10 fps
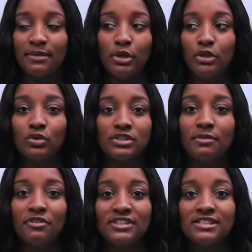But you know, some
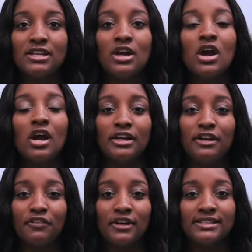of us are
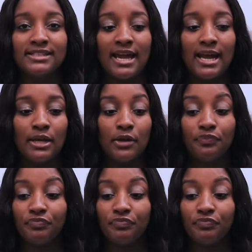different, and